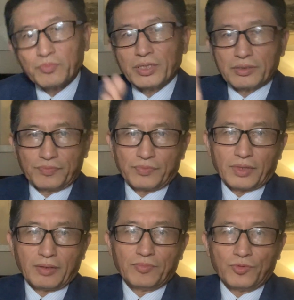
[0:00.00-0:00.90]
but
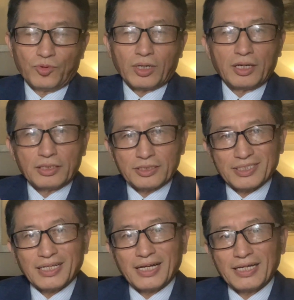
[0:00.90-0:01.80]
more on the
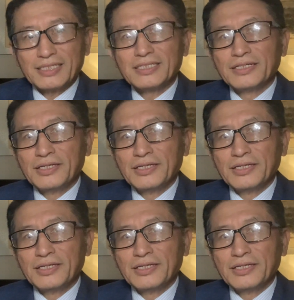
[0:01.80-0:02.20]
side,